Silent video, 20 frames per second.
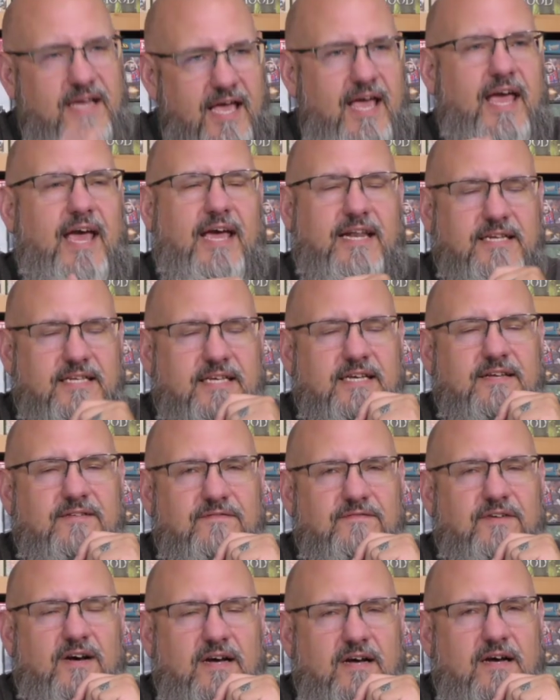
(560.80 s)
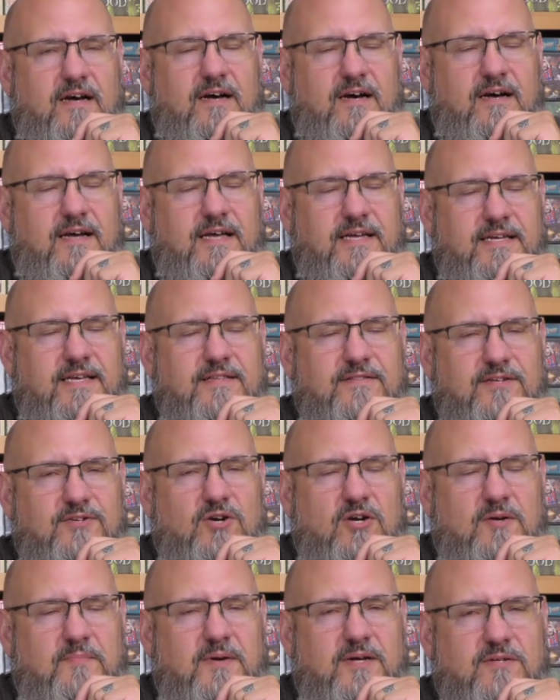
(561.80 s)
and get the
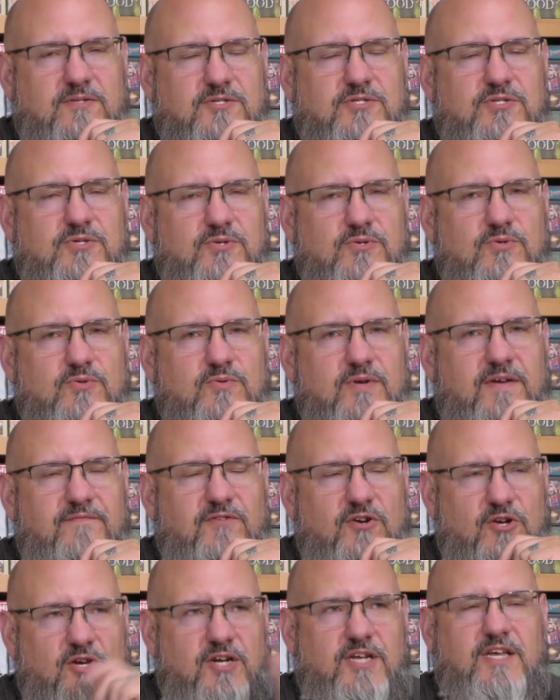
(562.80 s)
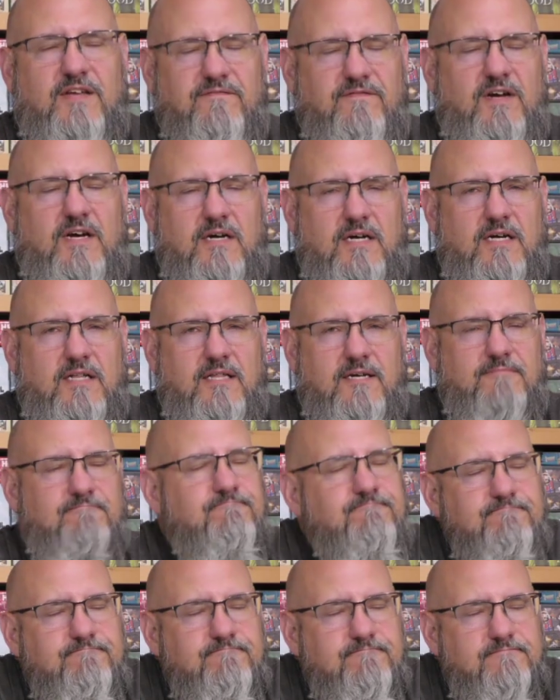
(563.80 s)
Dark Mountains too if you're going to get Valhalla.
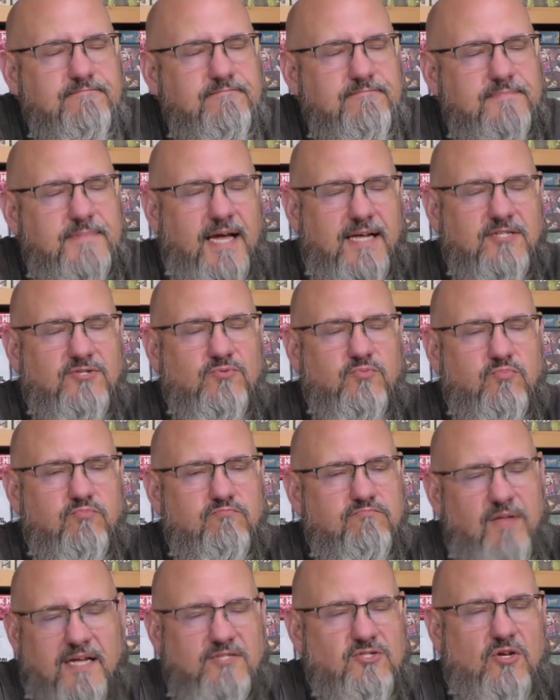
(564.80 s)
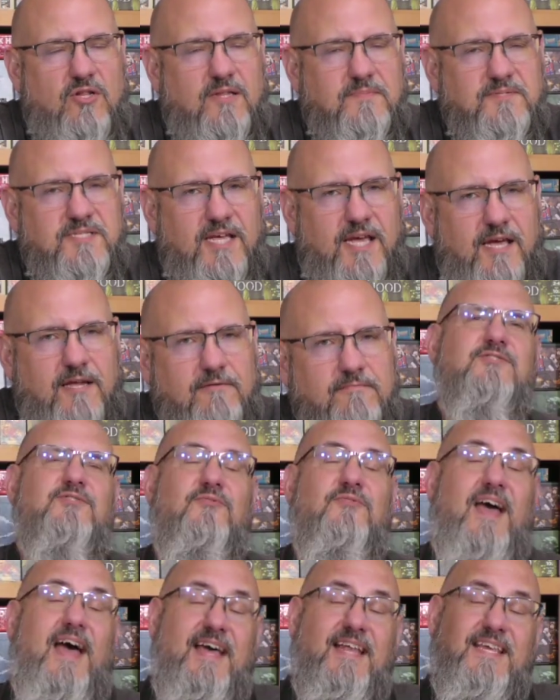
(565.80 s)
That's all I'm saying. So
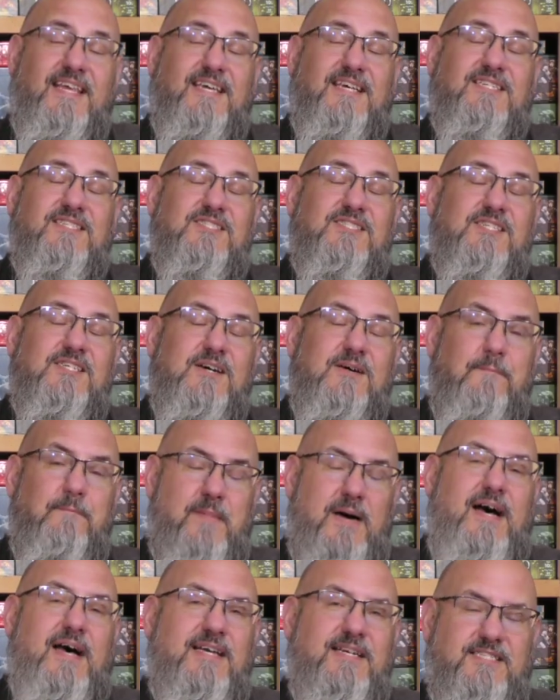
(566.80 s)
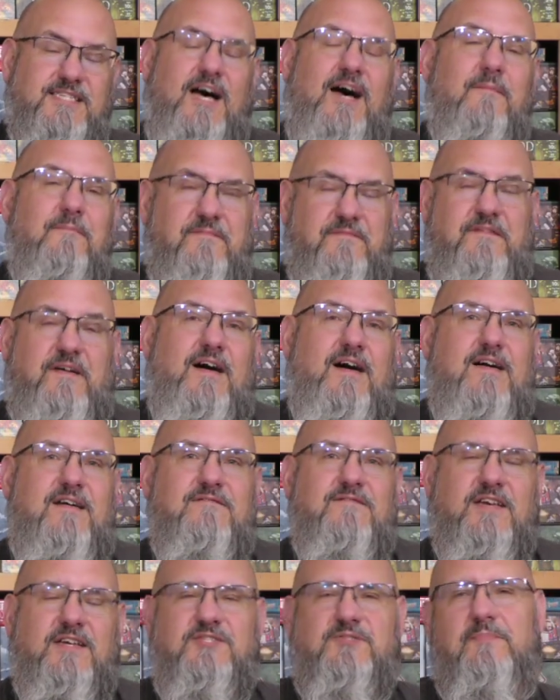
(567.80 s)
that is my top
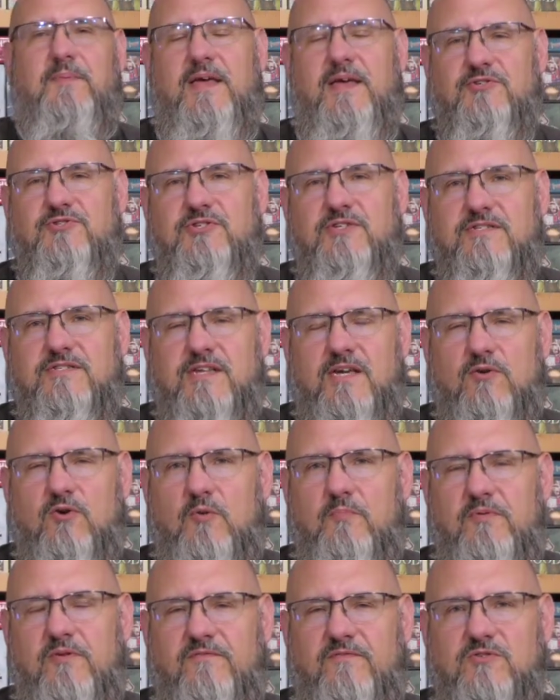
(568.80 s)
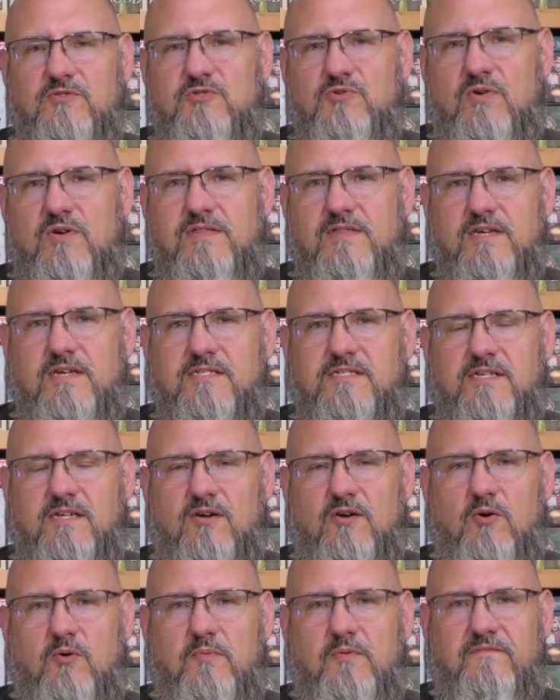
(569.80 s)
5 expansions. I hope you've enjoyed this, and
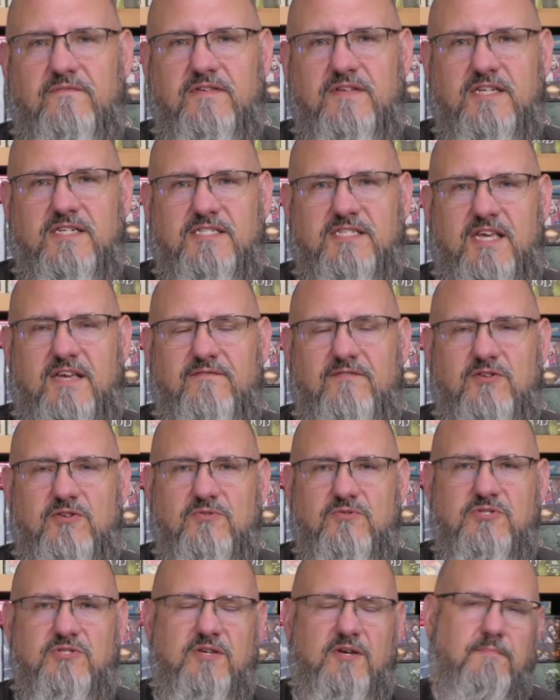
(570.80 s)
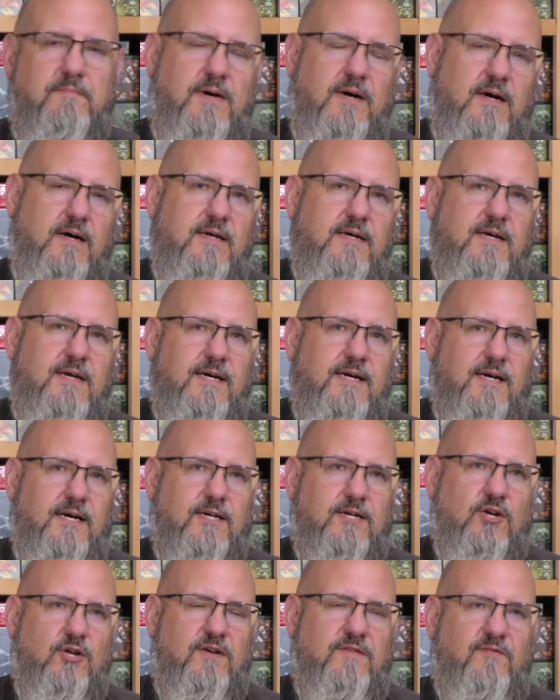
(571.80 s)
I hope it's given you some
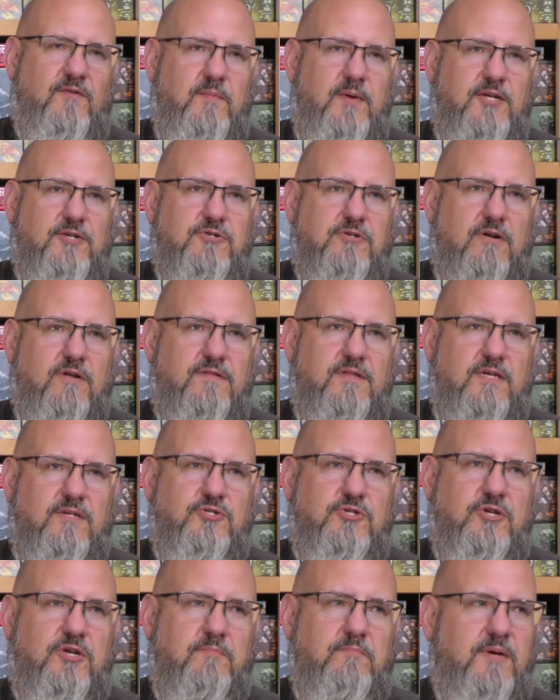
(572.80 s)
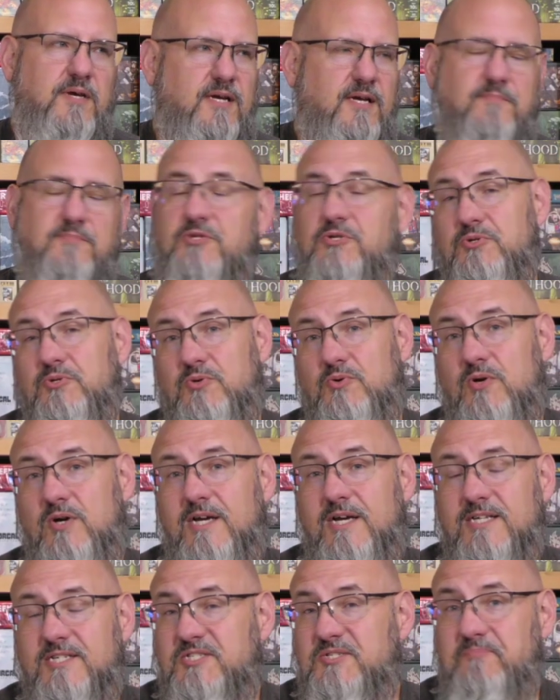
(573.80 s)
good information on things you can pick up to
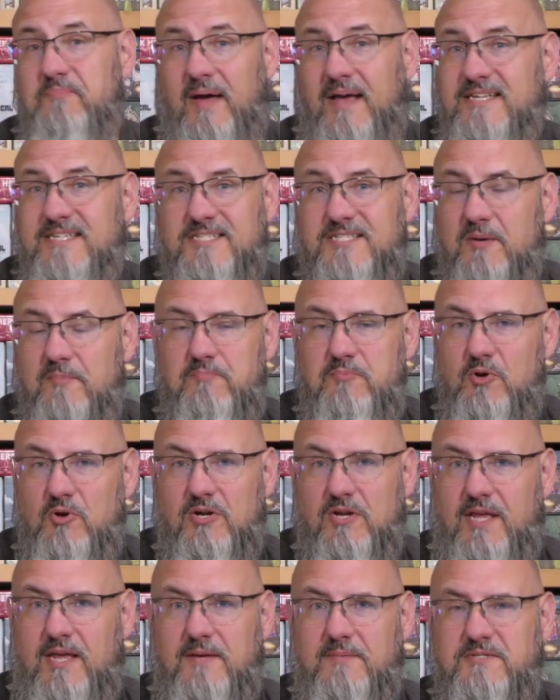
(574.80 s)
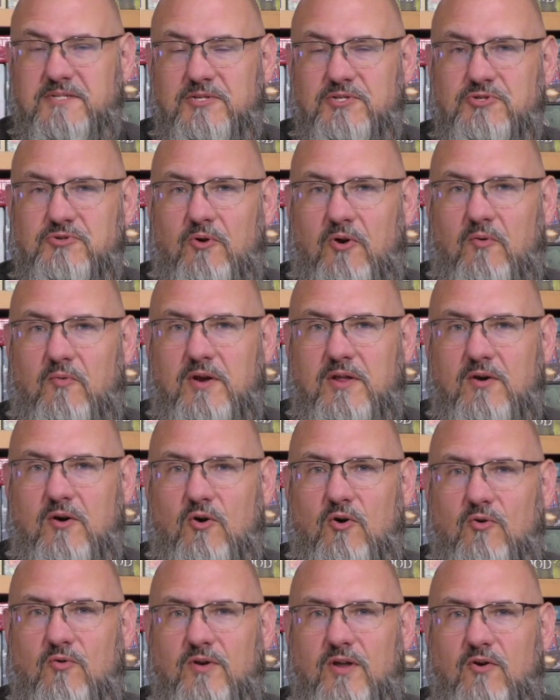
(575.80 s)
spice up your games that you already
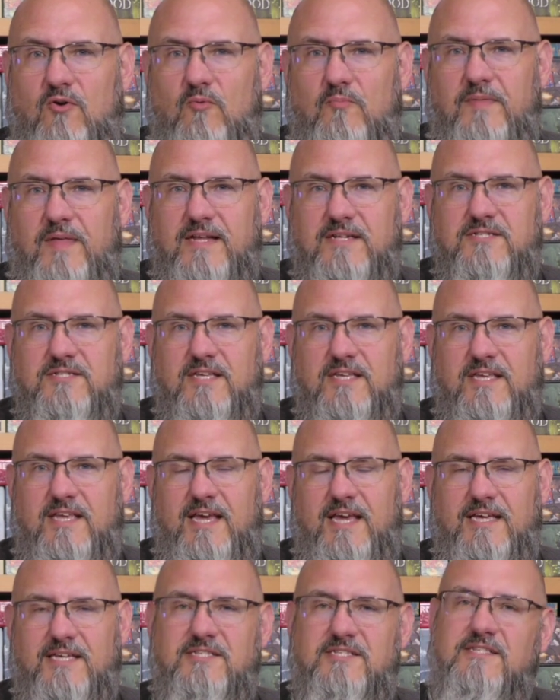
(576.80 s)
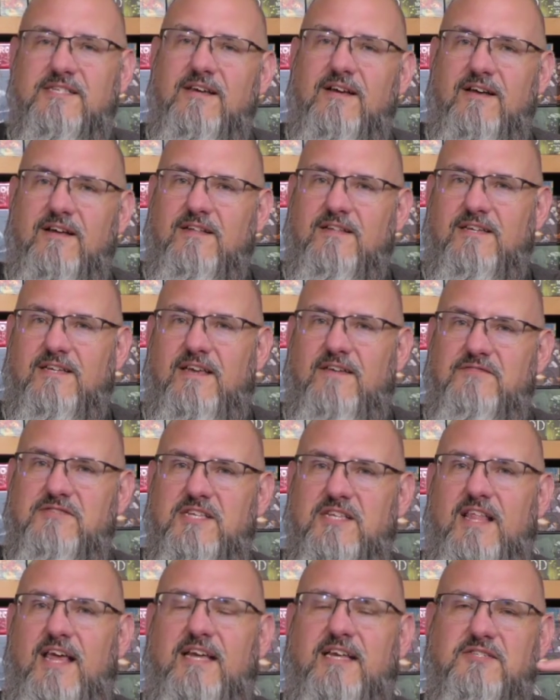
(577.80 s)
own. I hope that's the case. Give us
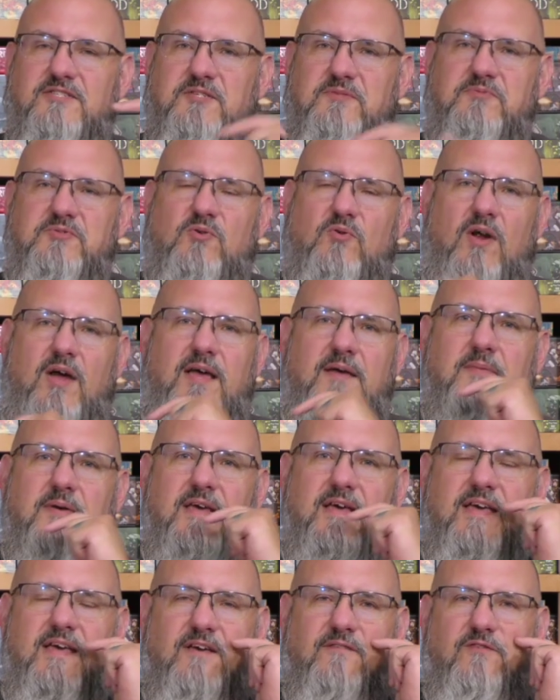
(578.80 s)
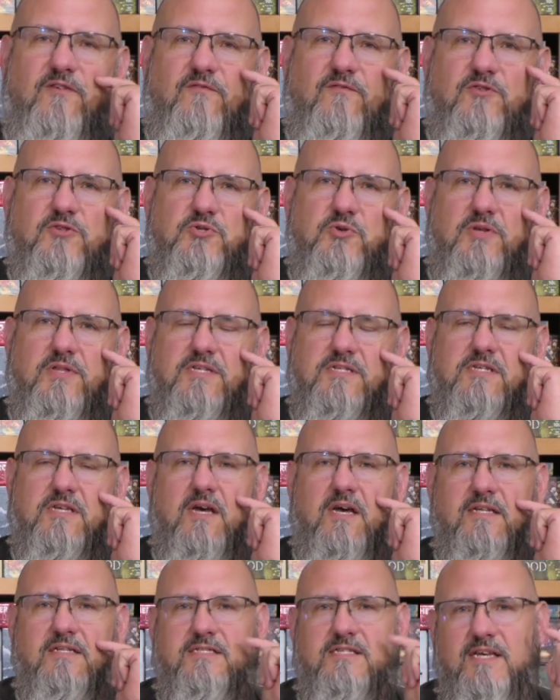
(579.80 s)
a like and subscribe if you've enjoyed this
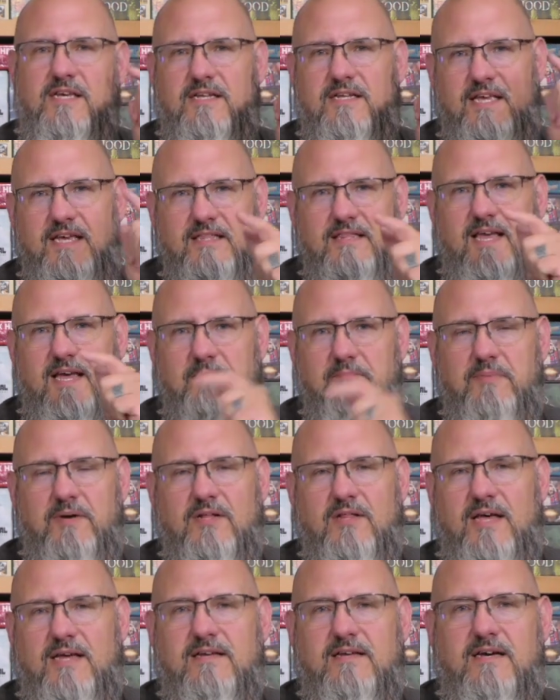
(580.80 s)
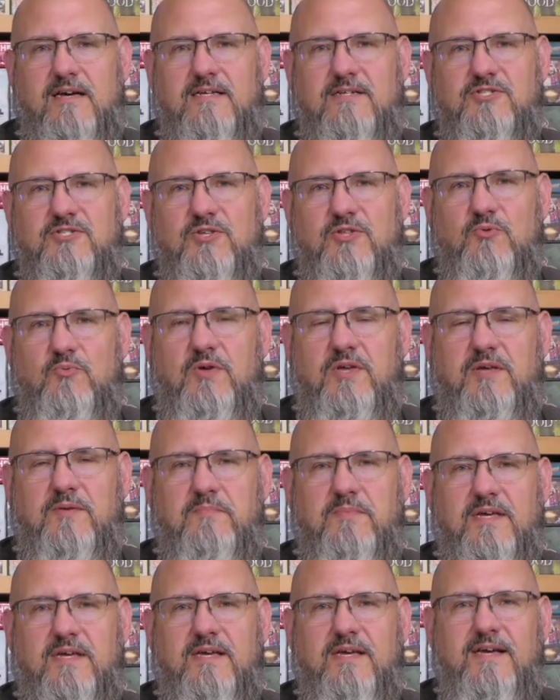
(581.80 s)
content. Hit that bell icon so that we can
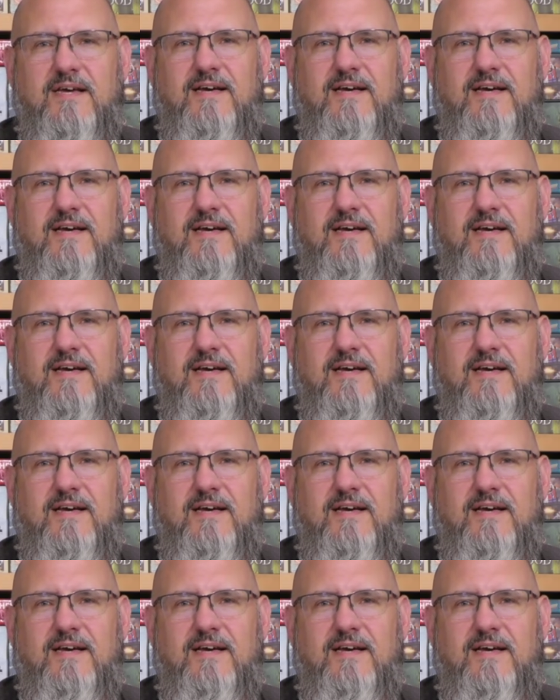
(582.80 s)
be,